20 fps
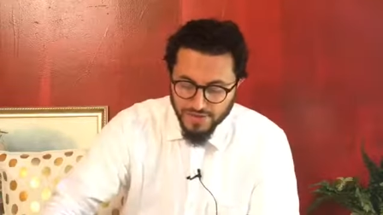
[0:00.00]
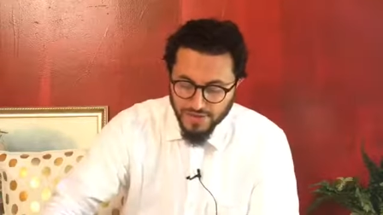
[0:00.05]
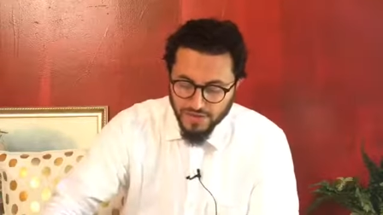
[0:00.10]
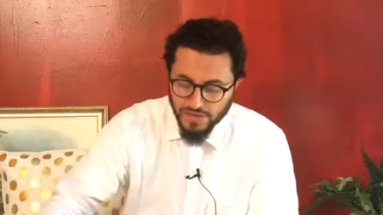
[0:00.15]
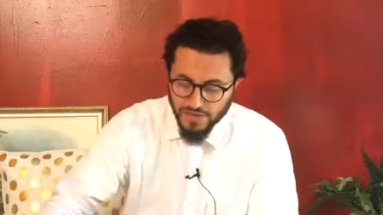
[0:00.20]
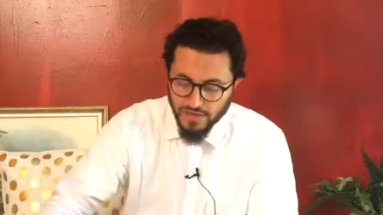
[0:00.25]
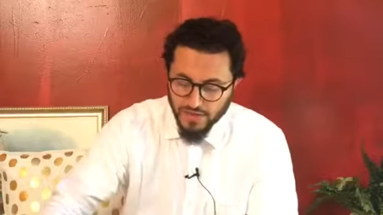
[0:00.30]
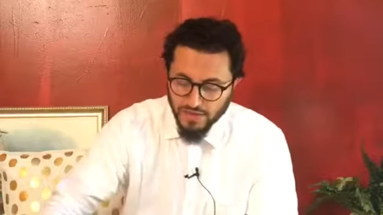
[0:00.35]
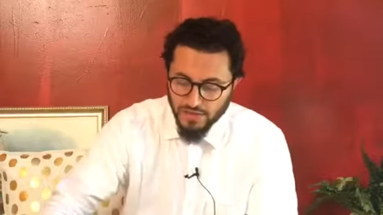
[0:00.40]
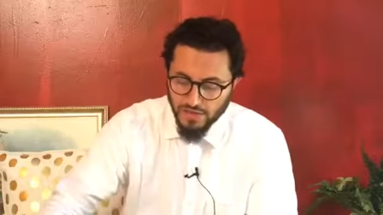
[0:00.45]

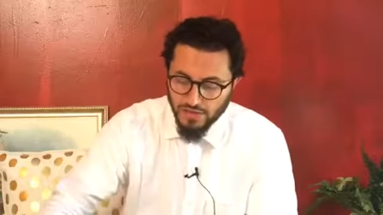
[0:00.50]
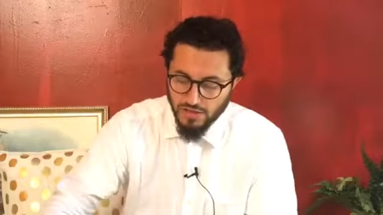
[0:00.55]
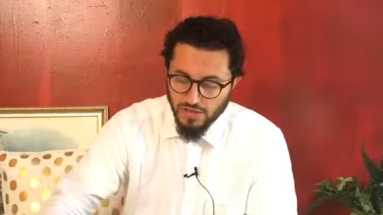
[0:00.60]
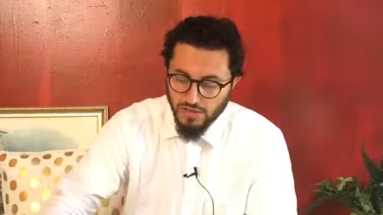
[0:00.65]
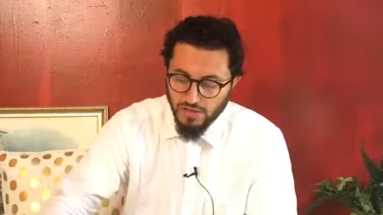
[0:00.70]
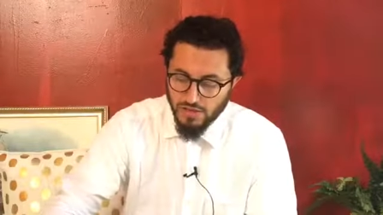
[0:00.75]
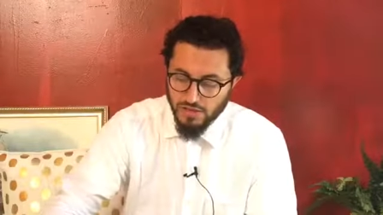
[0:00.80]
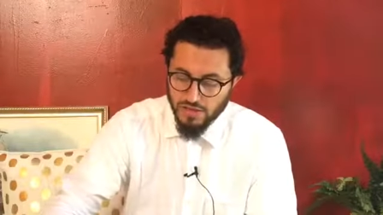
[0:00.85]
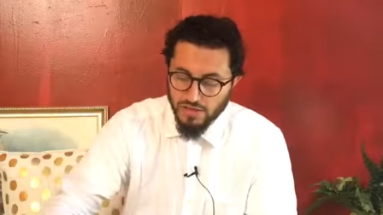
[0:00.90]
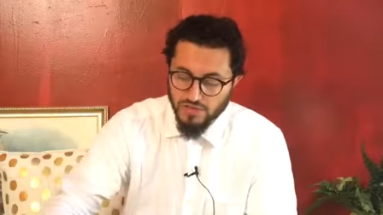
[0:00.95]
And
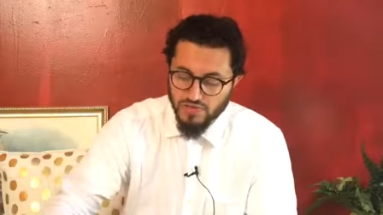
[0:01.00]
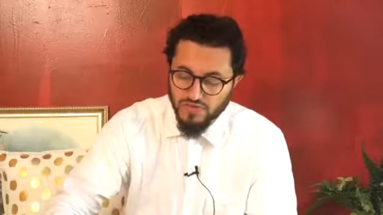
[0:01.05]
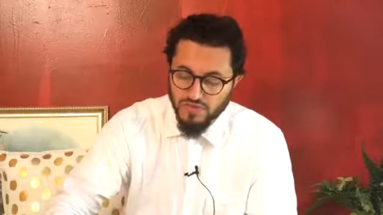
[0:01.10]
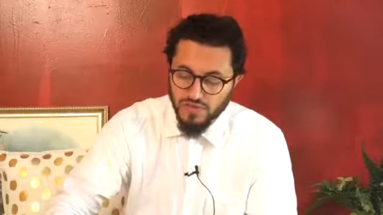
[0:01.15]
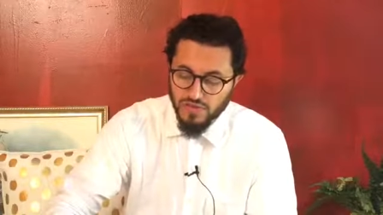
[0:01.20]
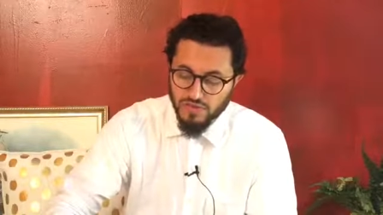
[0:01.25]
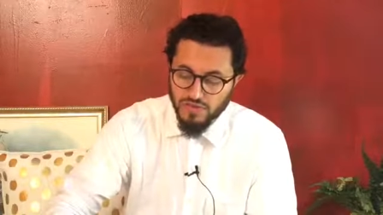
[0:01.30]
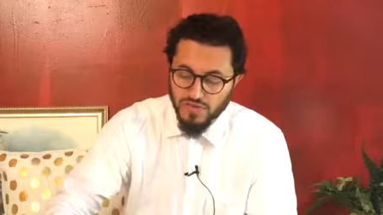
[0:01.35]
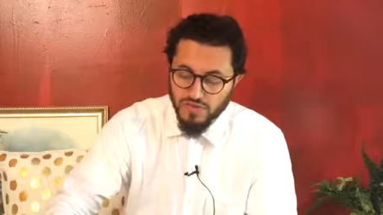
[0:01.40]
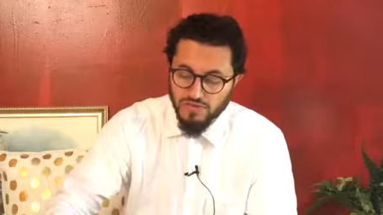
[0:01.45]
he
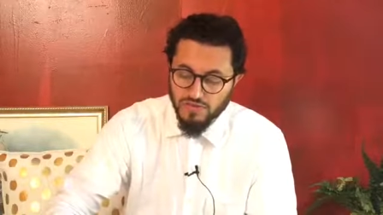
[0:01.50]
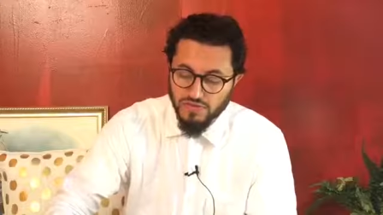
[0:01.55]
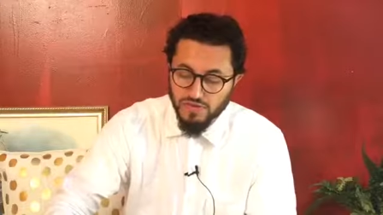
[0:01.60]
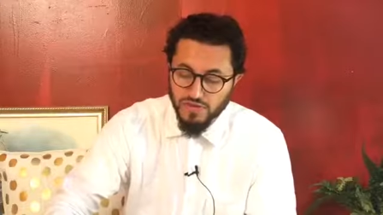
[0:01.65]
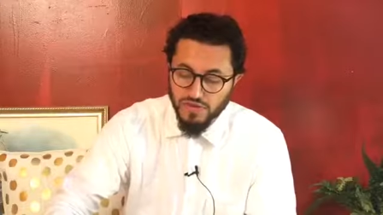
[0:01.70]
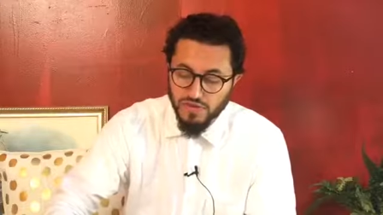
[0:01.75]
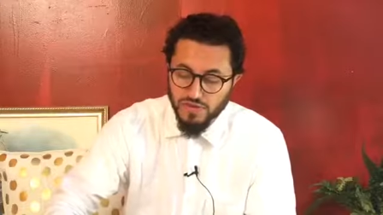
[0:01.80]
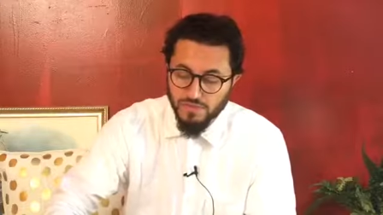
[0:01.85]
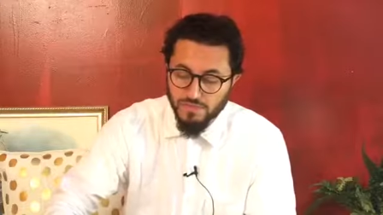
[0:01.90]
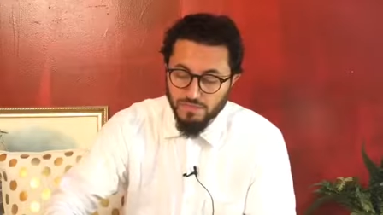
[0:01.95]
said that
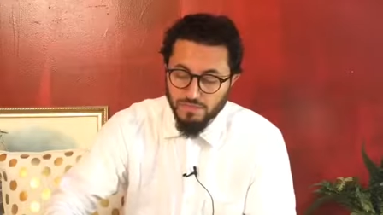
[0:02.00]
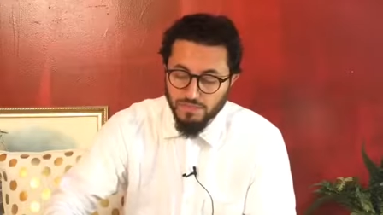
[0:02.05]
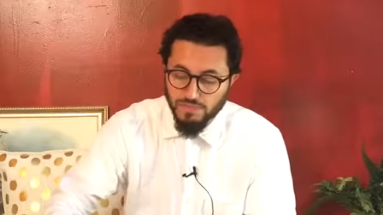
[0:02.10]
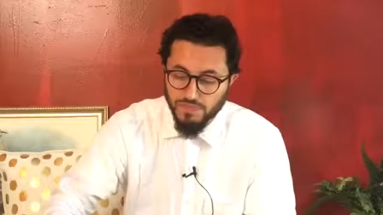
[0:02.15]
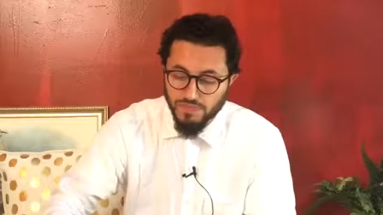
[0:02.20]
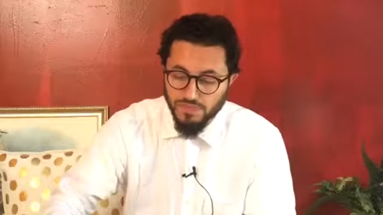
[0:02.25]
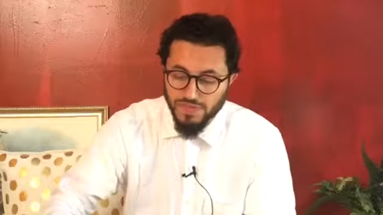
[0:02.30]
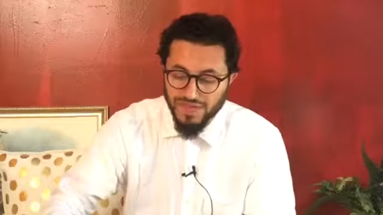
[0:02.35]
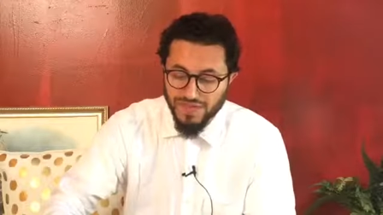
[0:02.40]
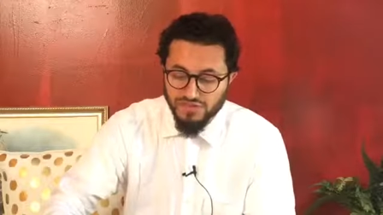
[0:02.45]
um,
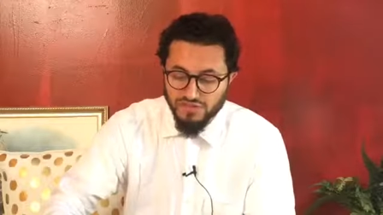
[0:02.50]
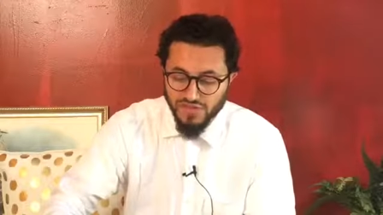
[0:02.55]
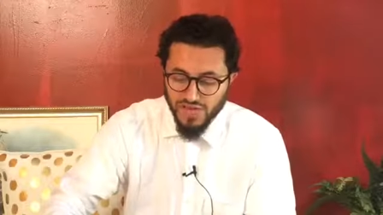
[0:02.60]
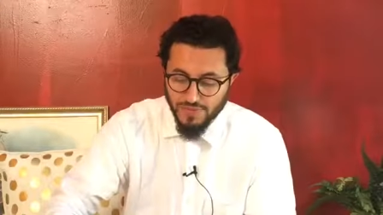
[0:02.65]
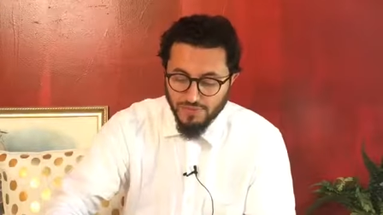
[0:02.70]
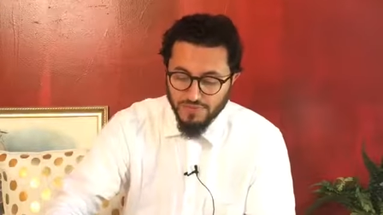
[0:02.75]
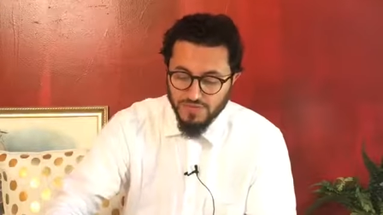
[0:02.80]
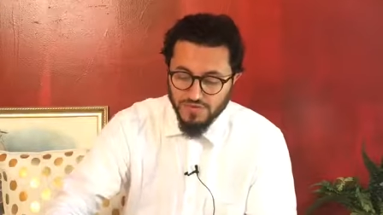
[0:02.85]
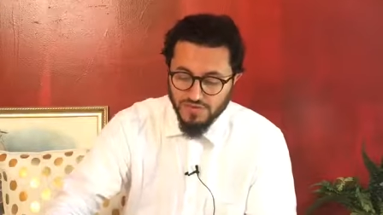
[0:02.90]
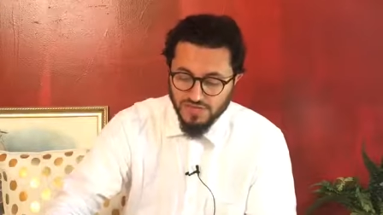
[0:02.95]
that
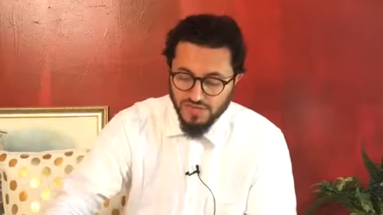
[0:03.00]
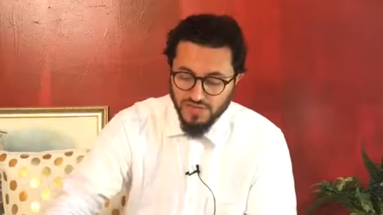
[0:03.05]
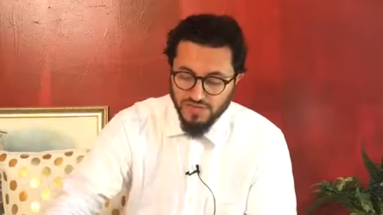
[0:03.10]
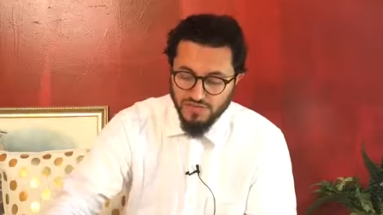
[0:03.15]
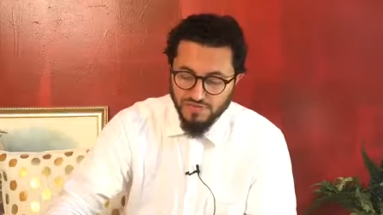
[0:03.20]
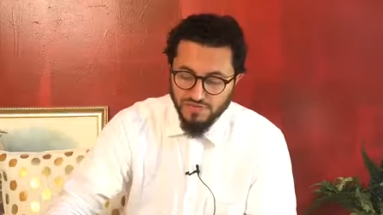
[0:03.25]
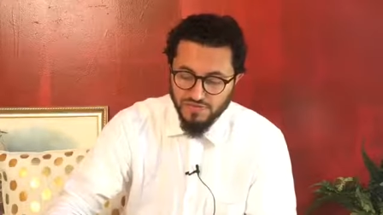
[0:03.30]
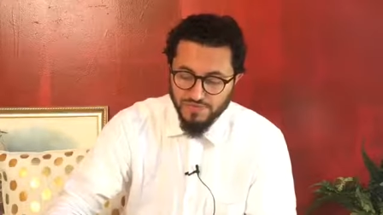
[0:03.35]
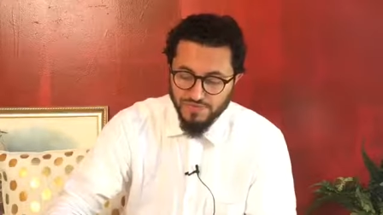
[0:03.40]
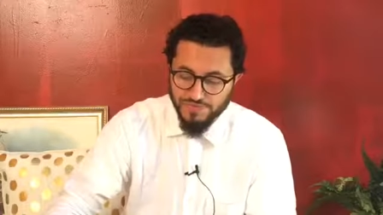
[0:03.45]
chapter
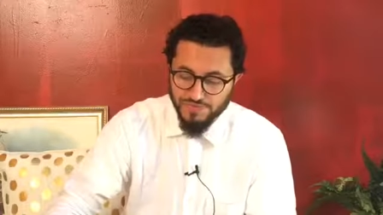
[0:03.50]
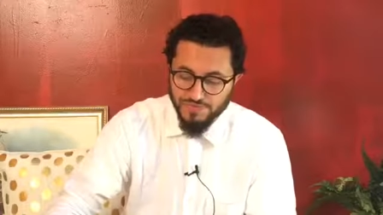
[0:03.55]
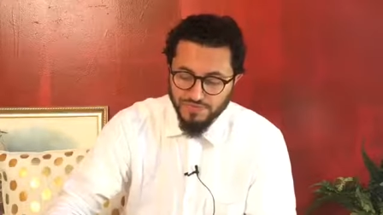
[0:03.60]
says